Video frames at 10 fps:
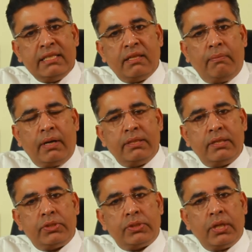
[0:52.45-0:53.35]
in the
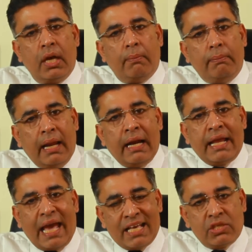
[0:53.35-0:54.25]
mother's
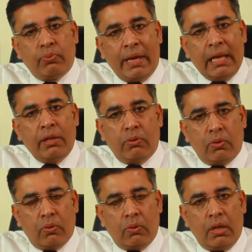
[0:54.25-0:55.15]
blood as well, you
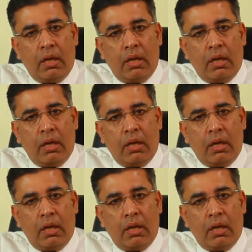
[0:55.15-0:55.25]
know.